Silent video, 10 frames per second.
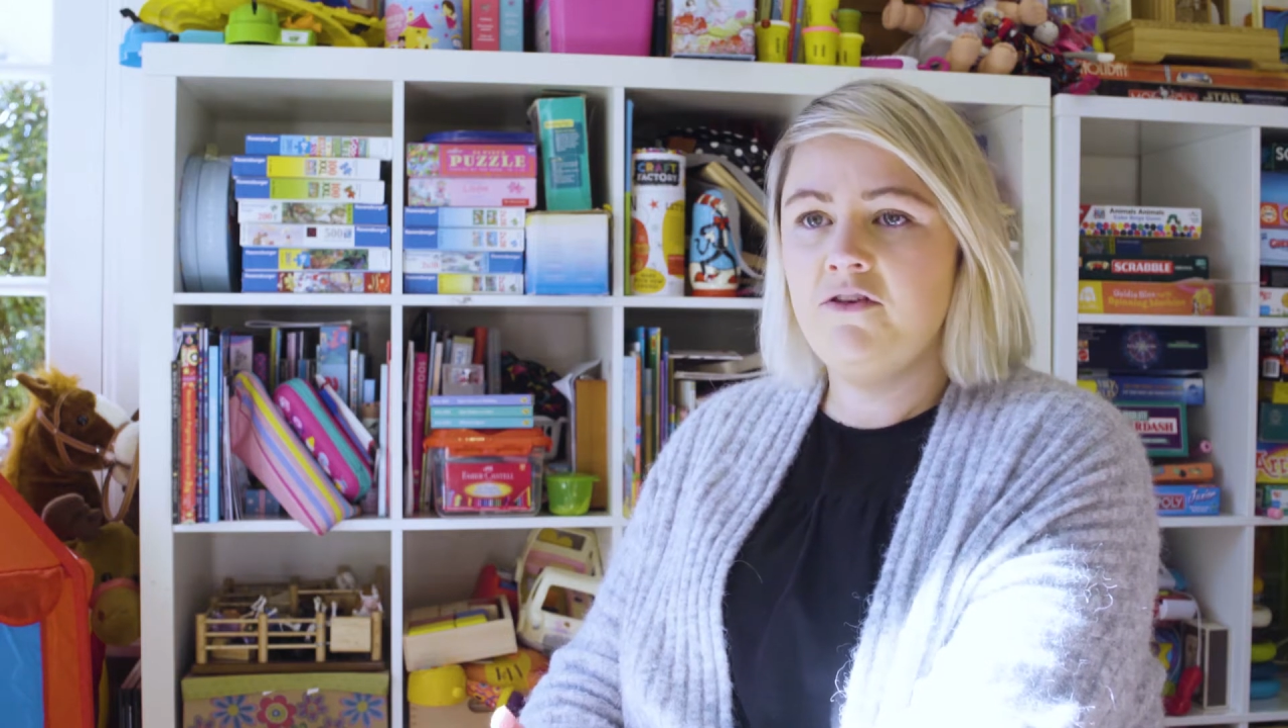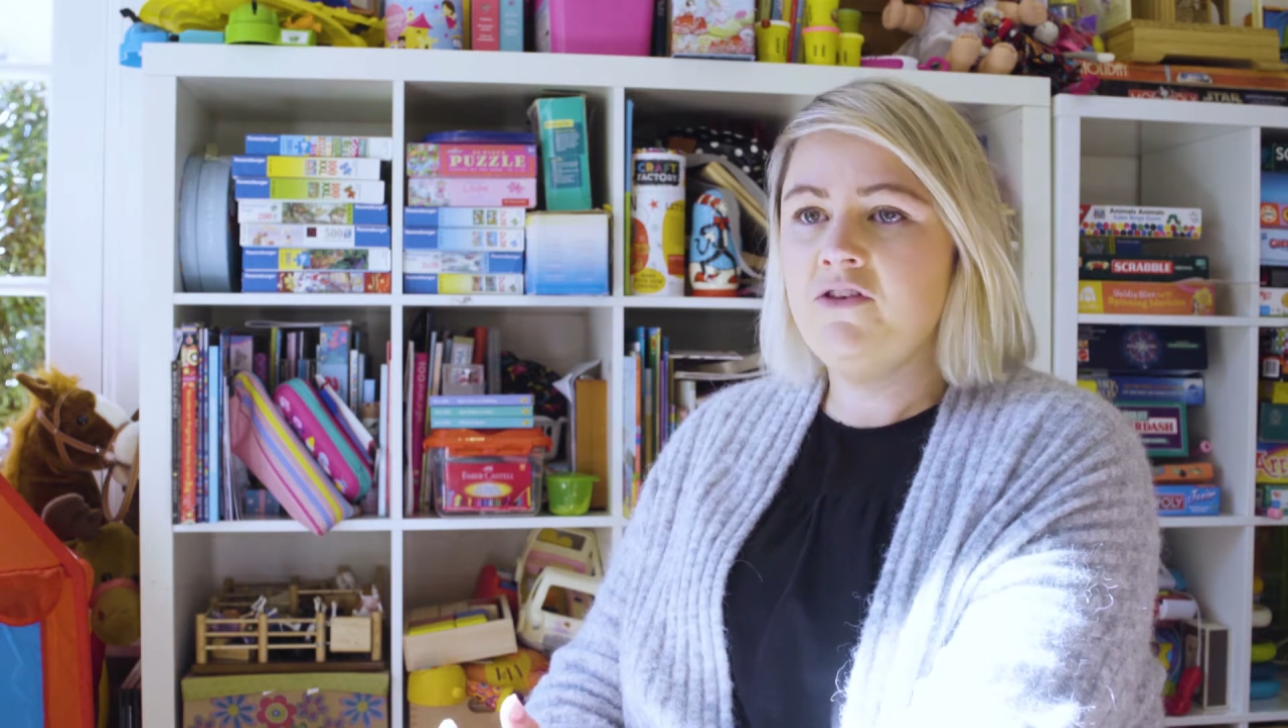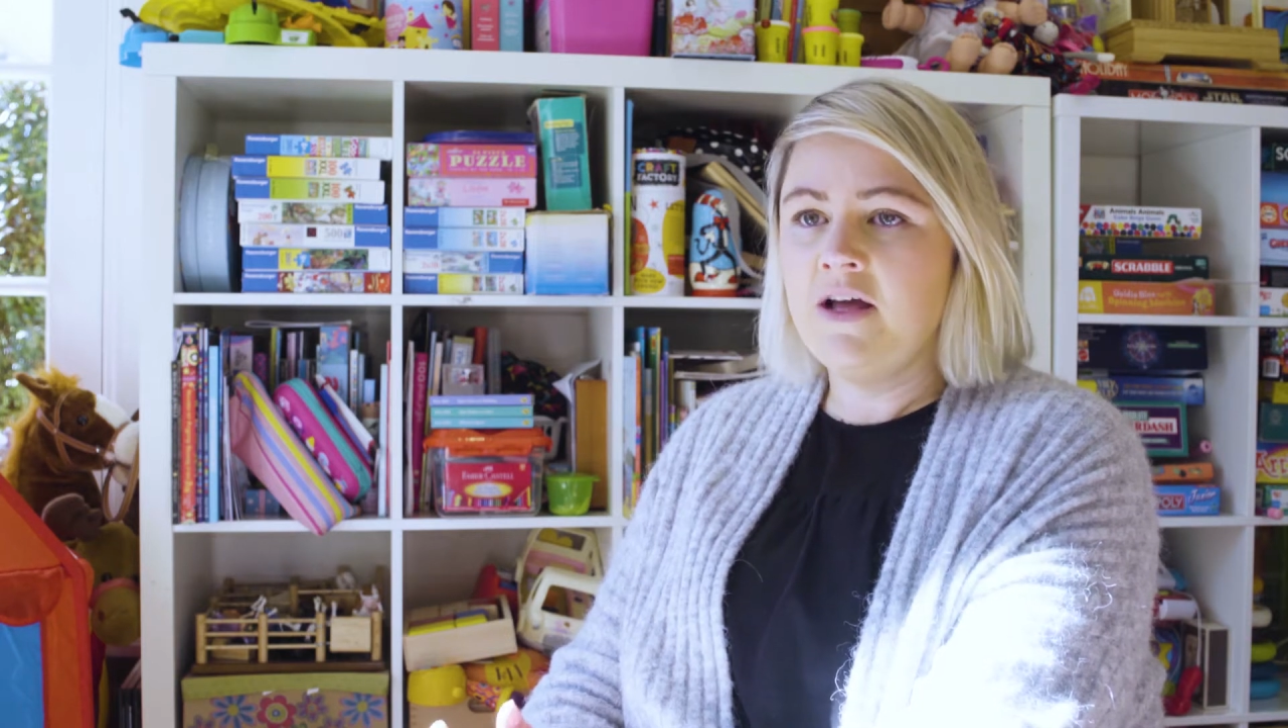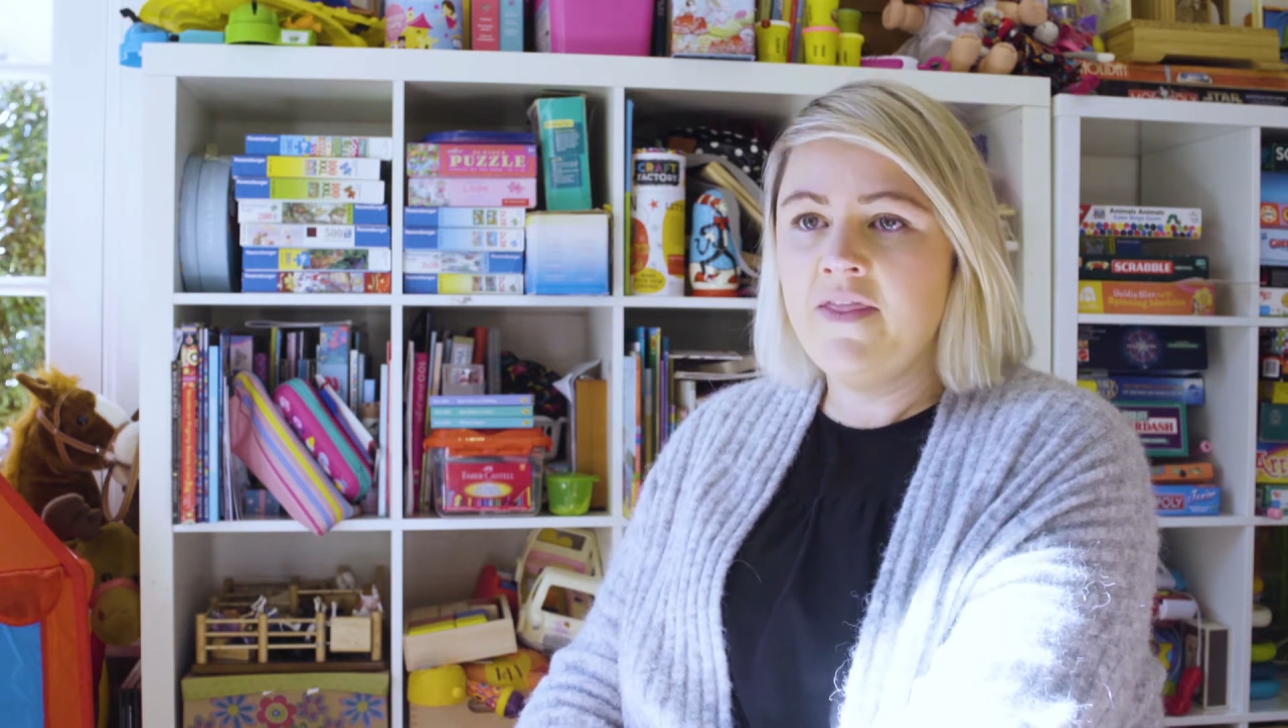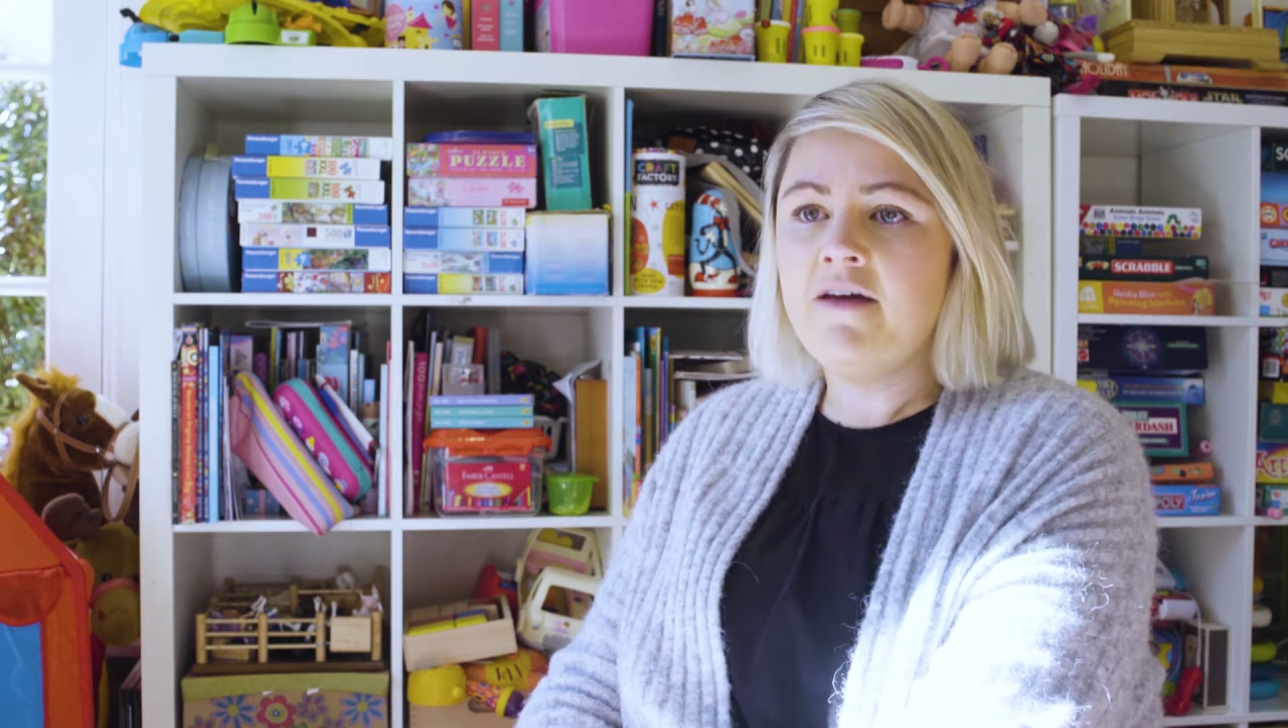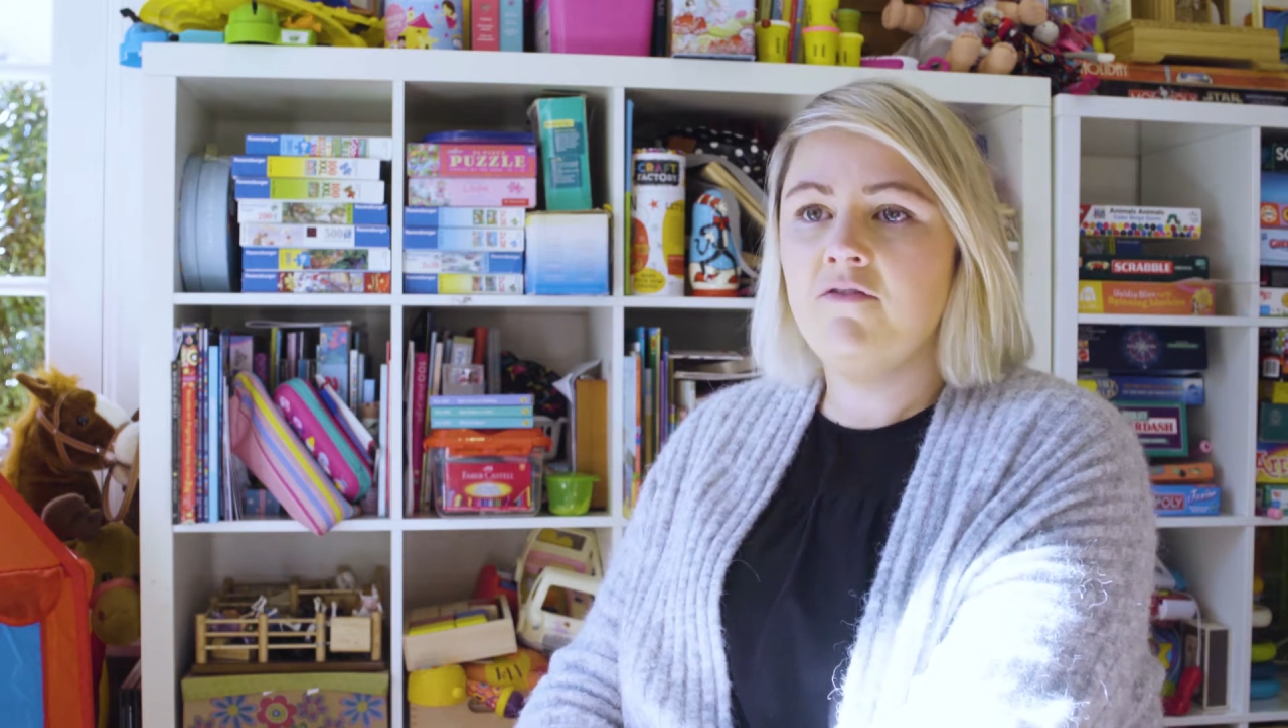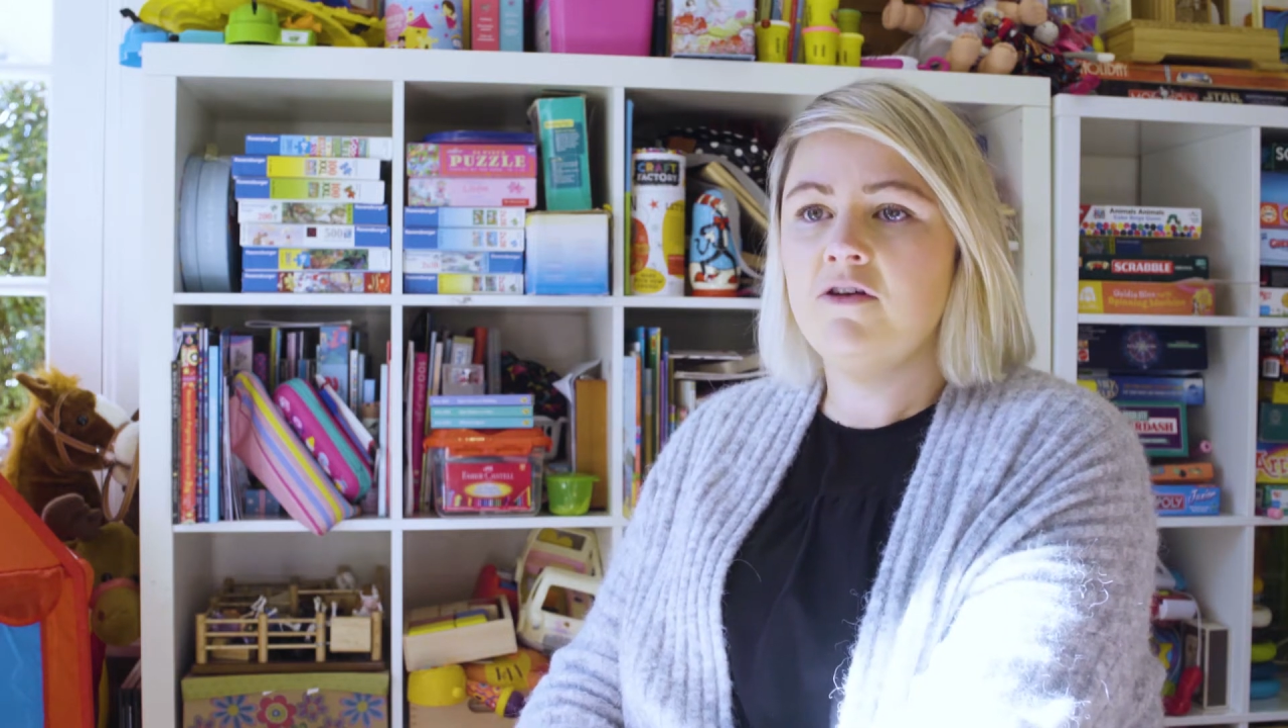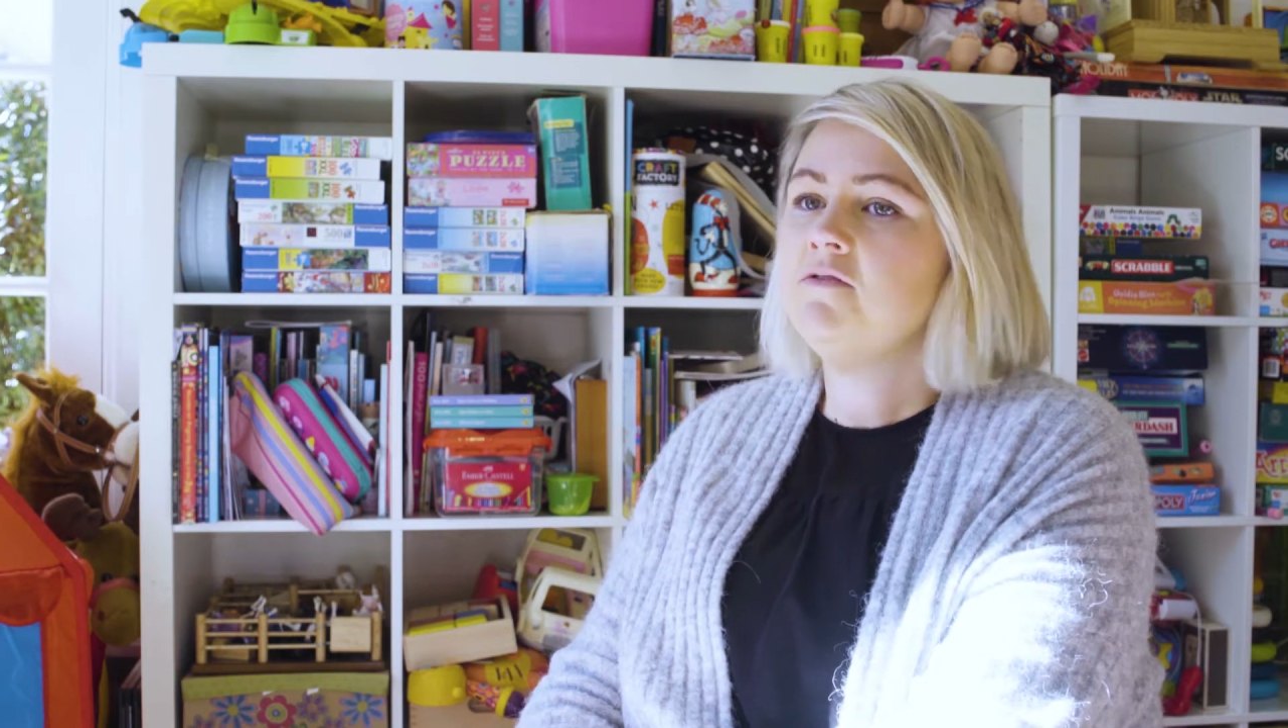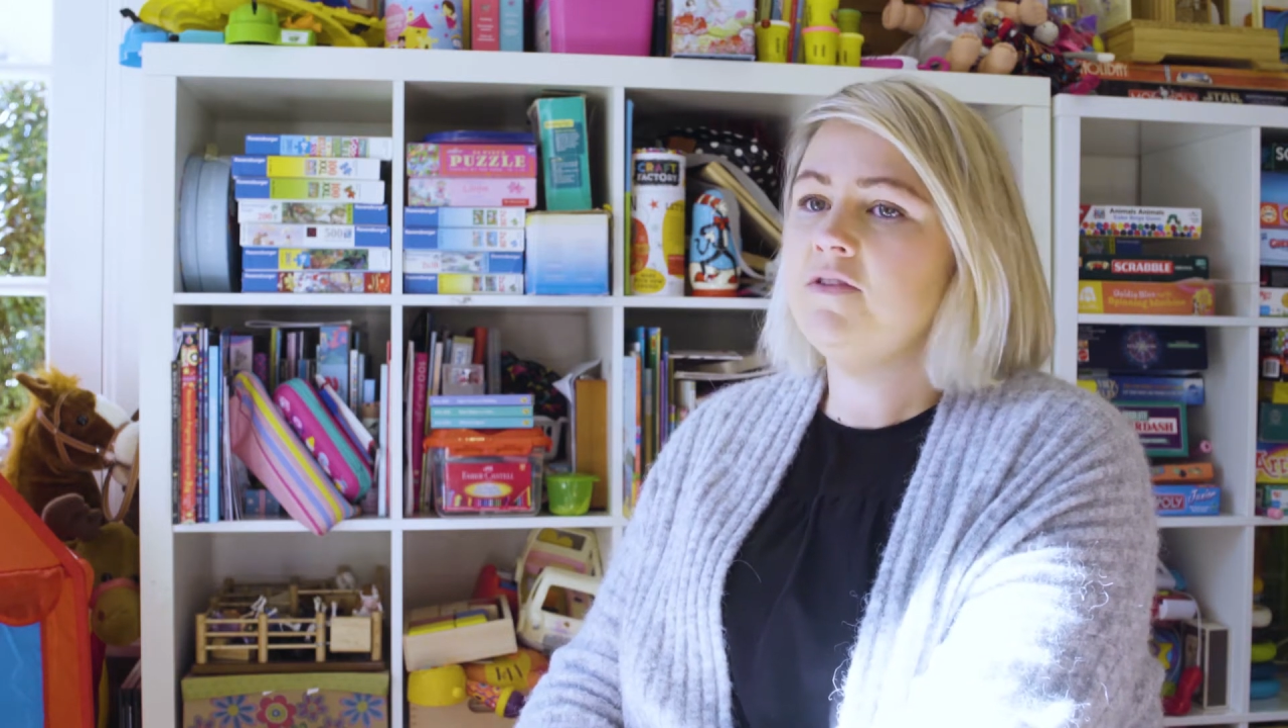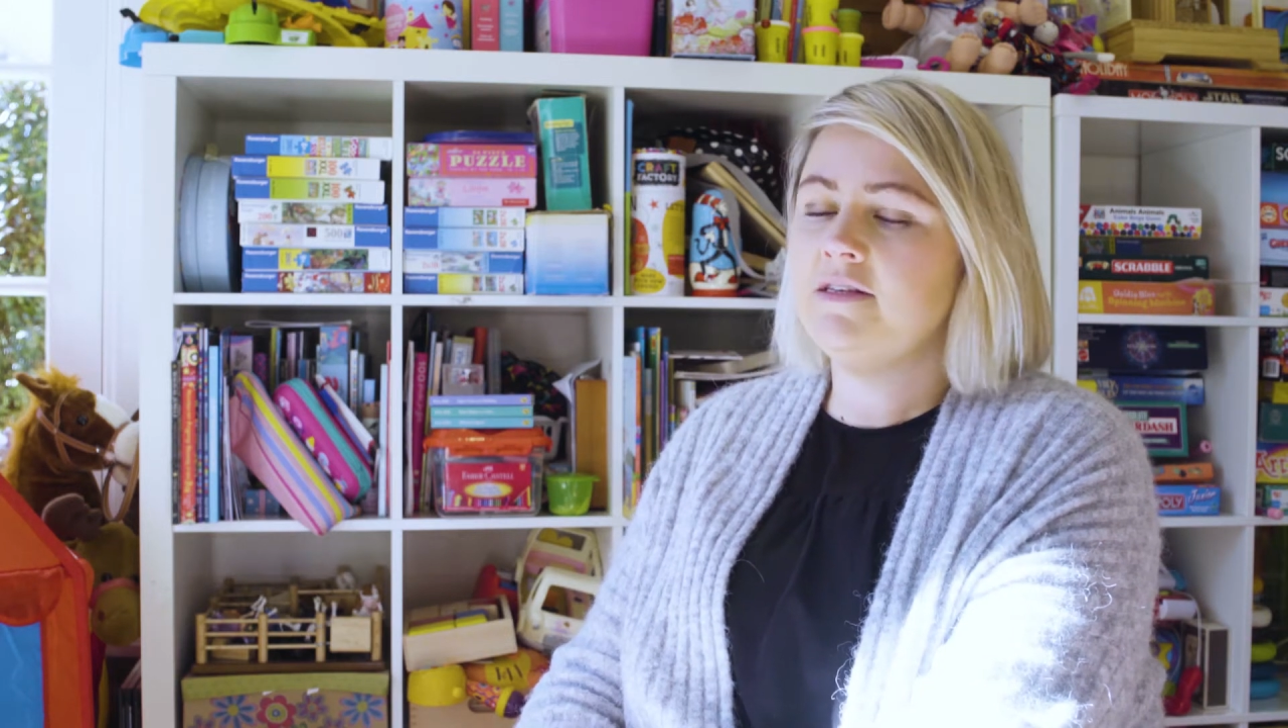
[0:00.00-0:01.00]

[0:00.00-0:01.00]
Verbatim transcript: you've done that first